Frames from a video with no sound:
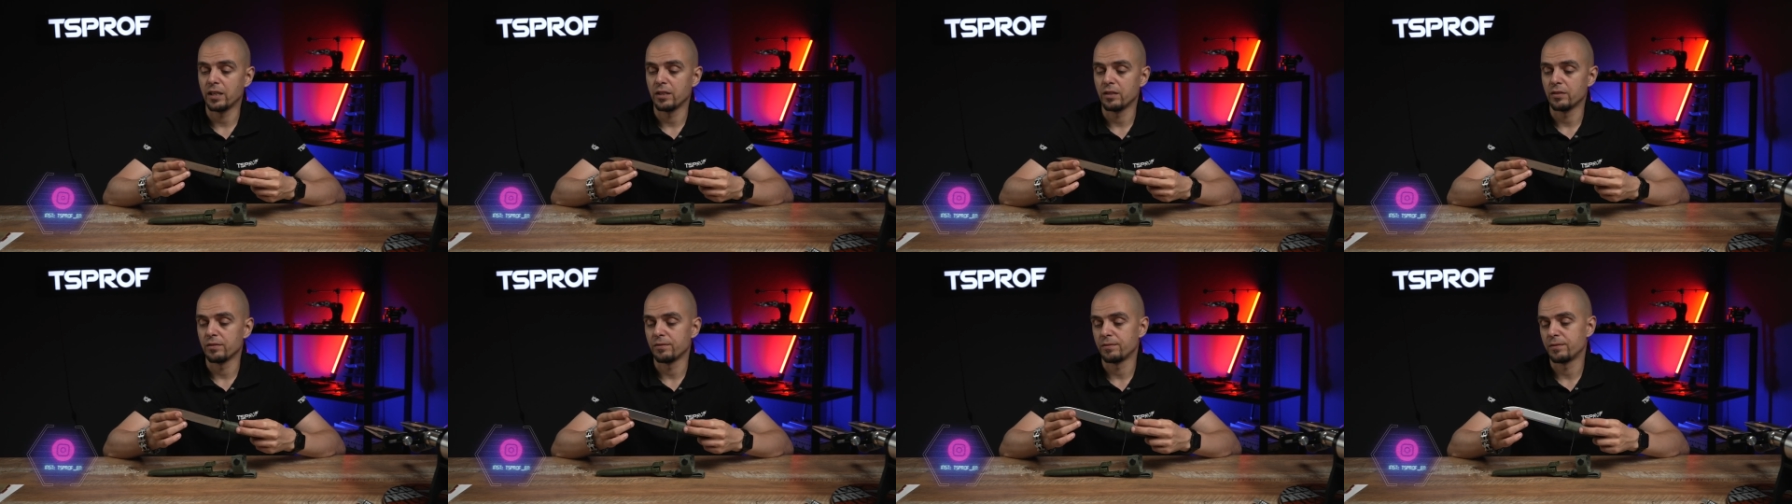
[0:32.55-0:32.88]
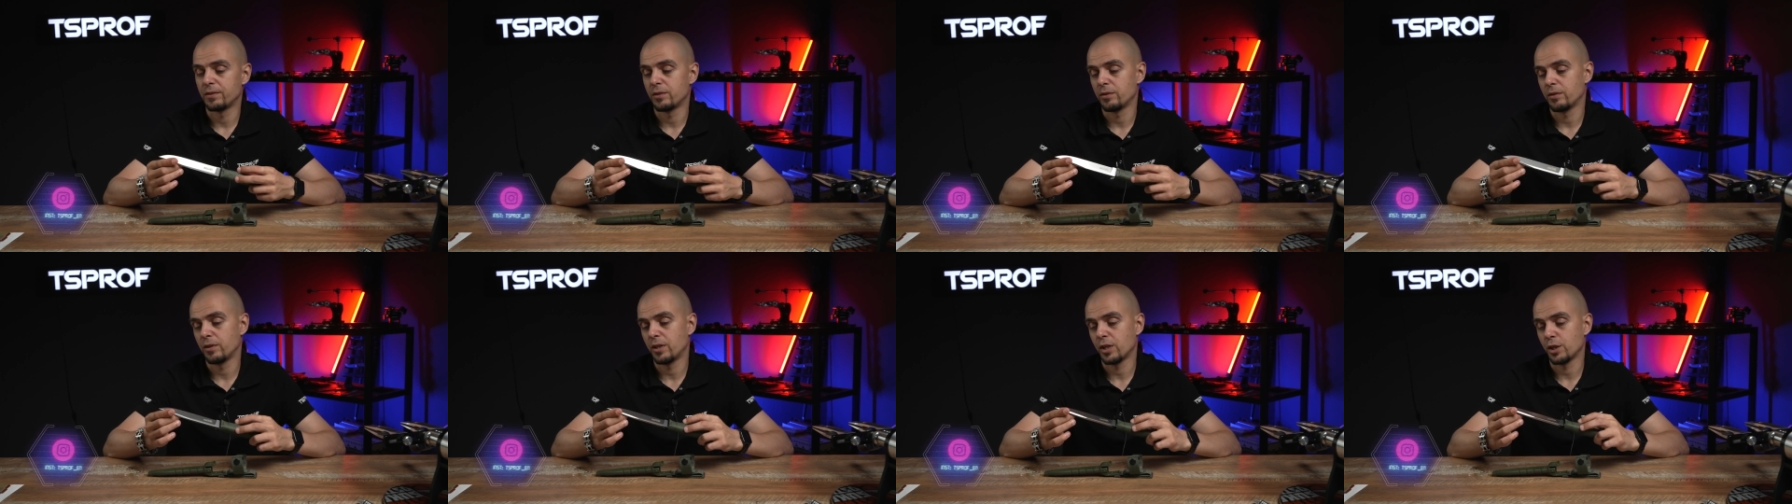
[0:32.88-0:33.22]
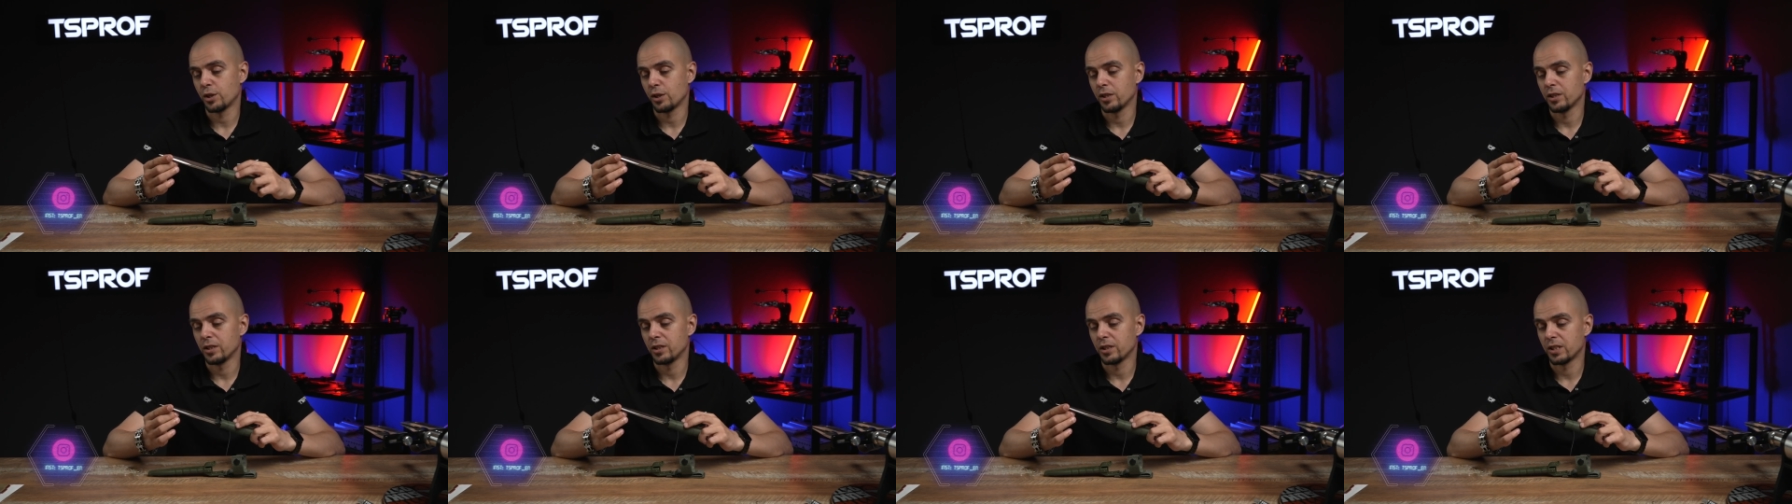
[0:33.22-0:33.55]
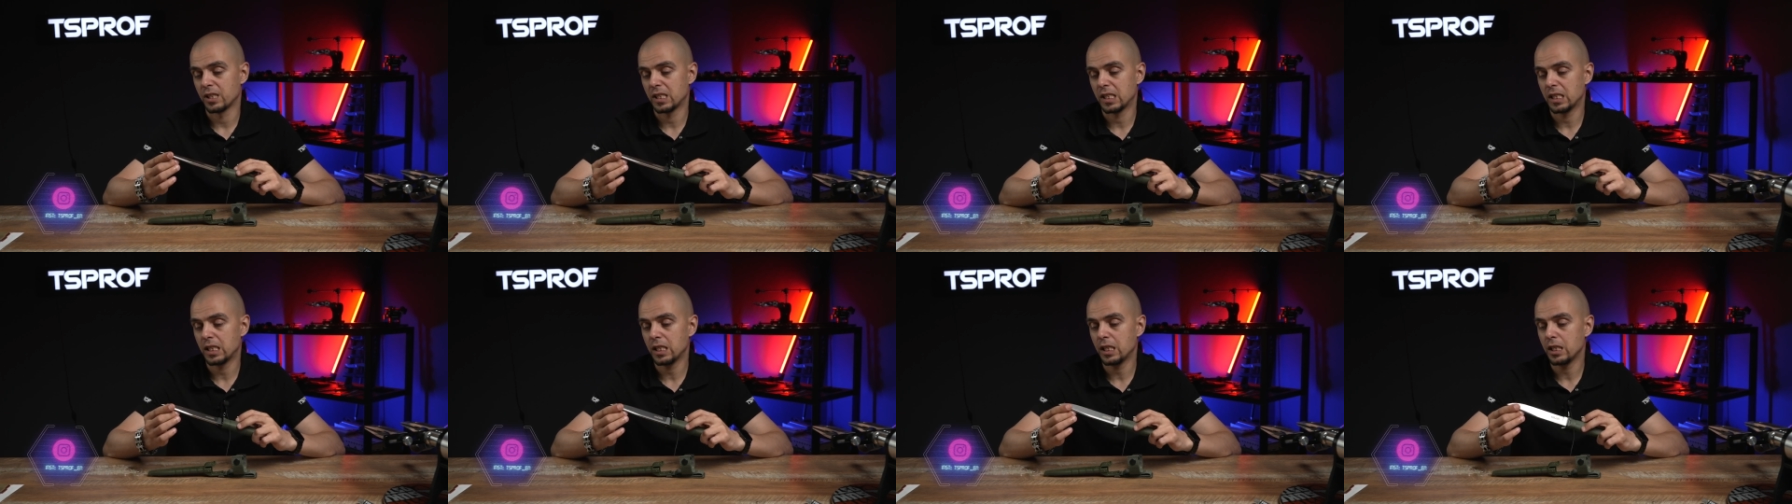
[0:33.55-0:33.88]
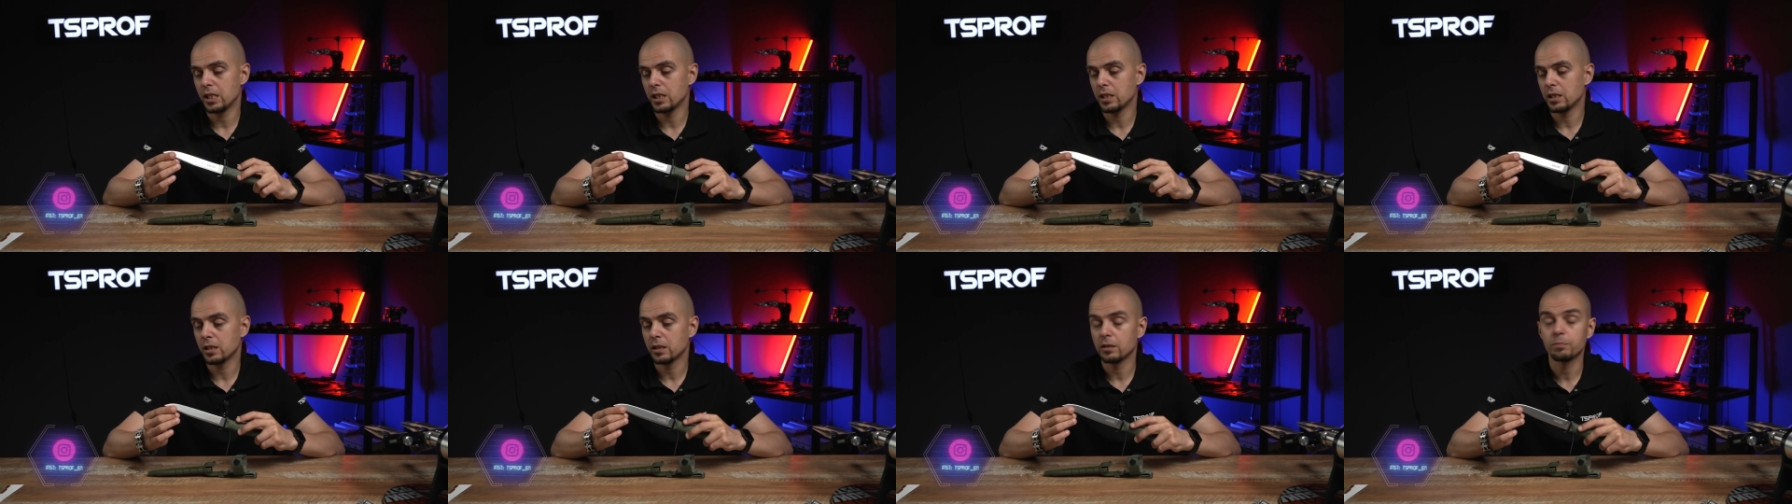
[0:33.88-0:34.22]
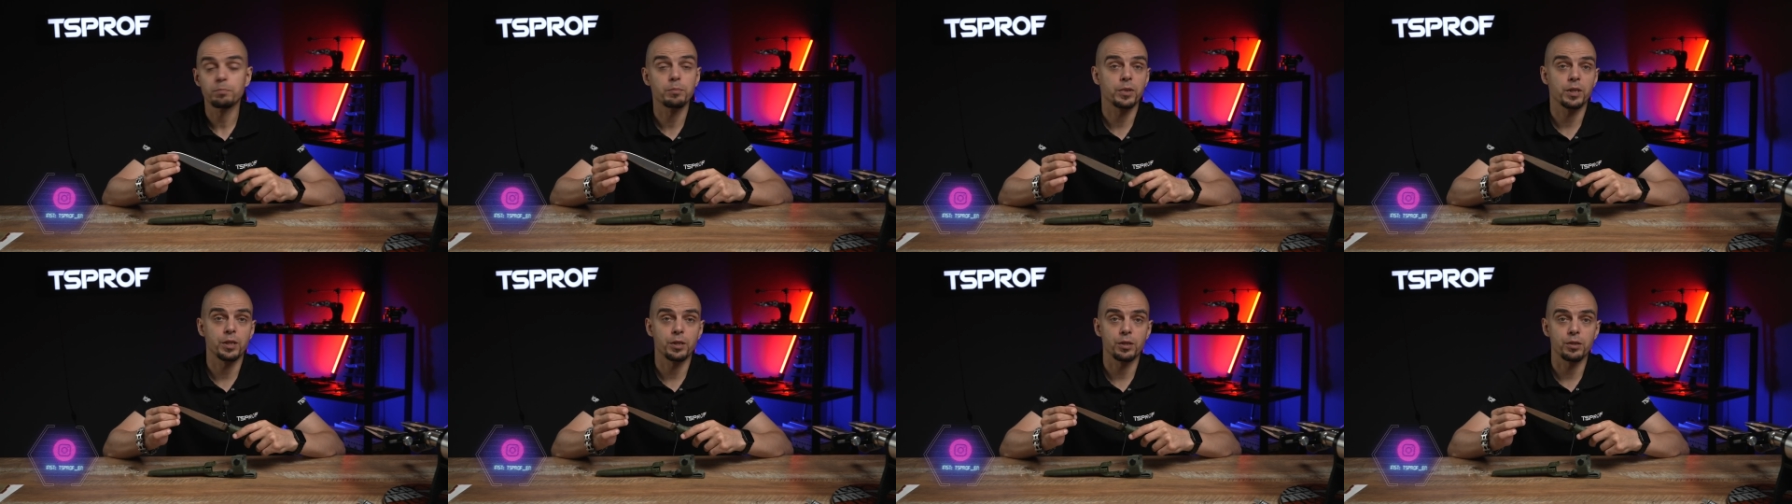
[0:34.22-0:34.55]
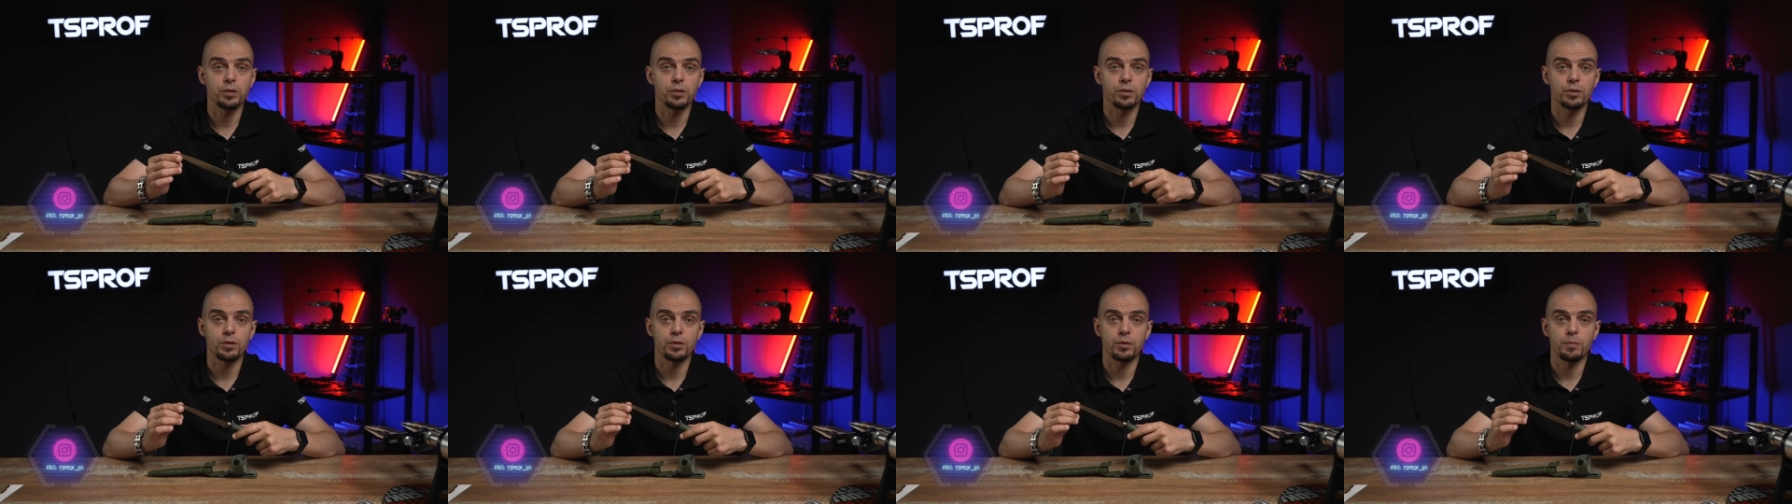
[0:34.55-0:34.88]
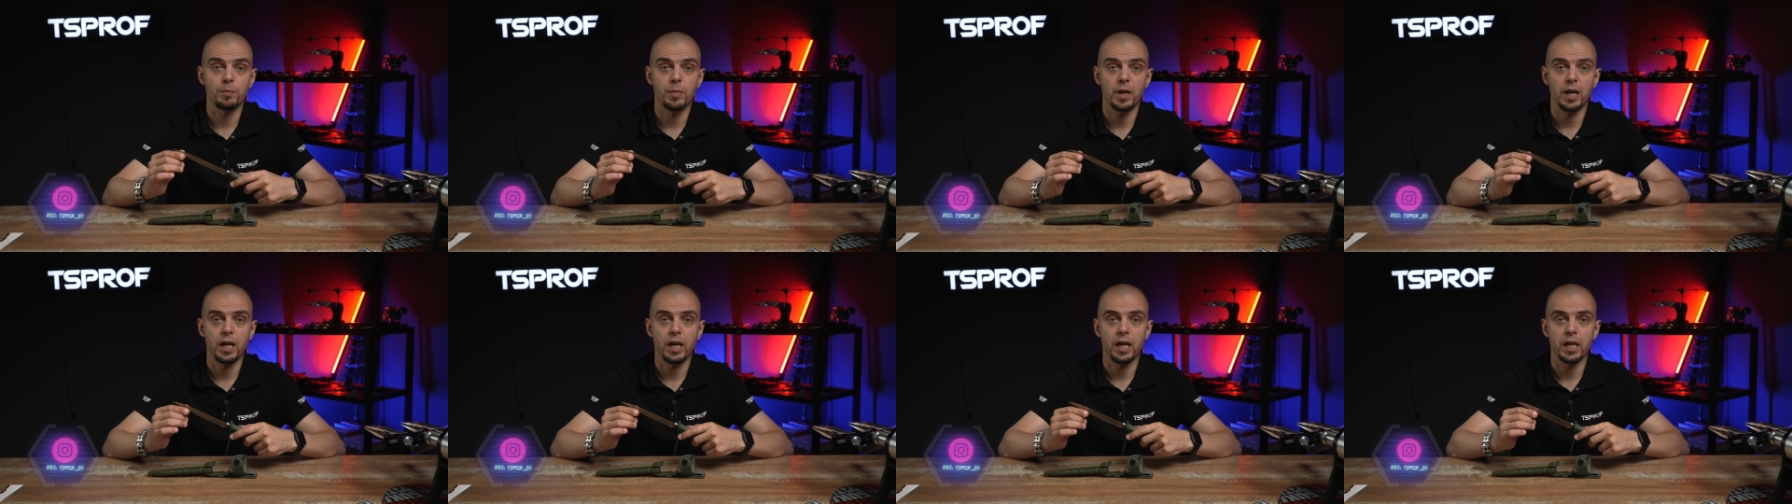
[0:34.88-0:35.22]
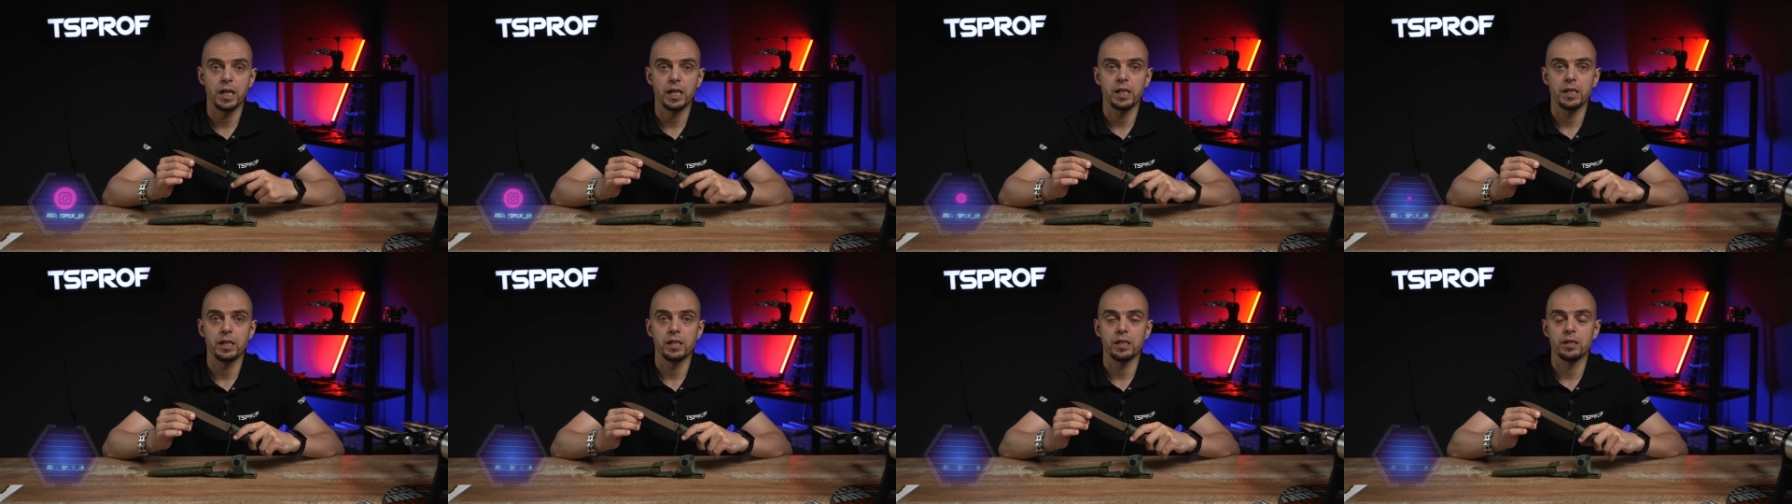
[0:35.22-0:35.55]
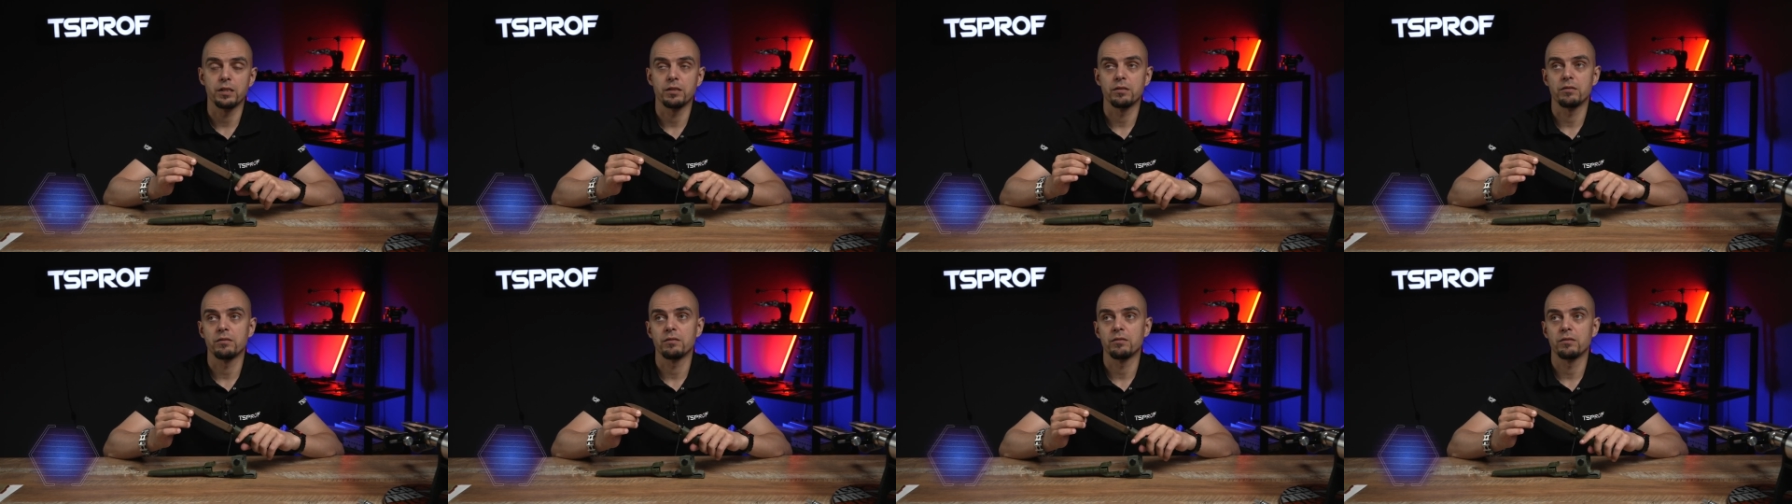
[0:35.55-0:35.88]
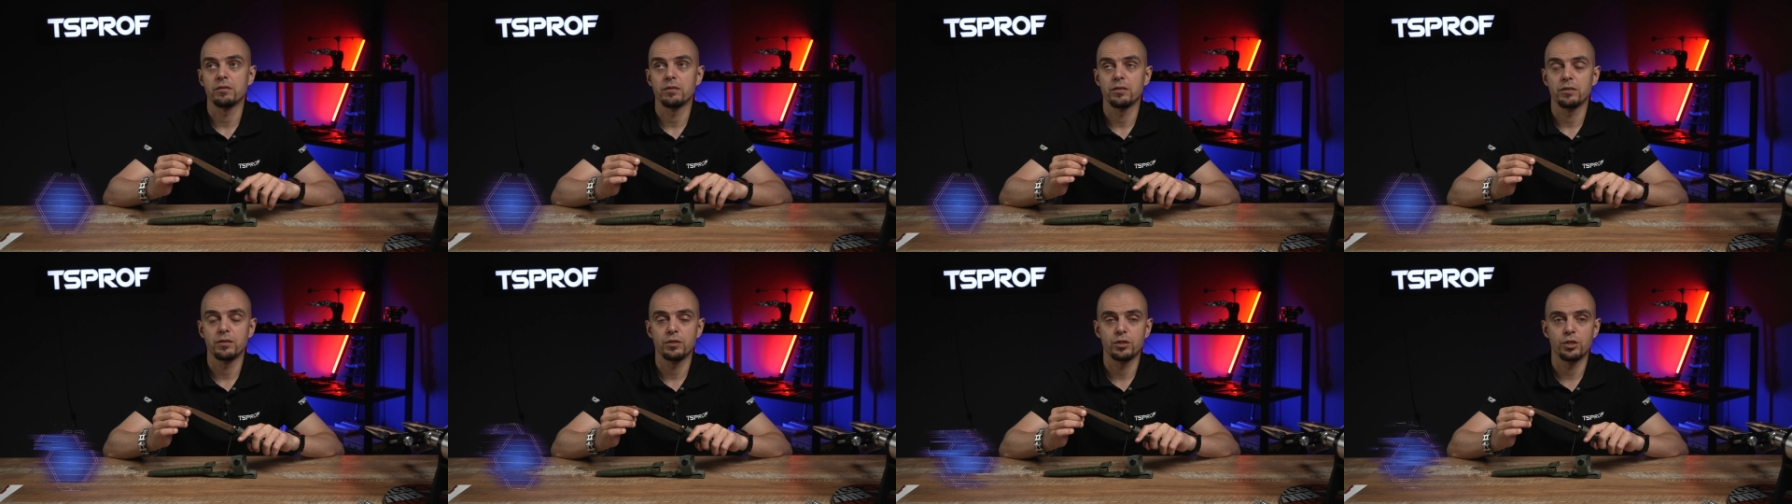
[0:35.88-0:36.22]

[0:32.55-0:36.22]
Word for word: kind of traditional steel produced by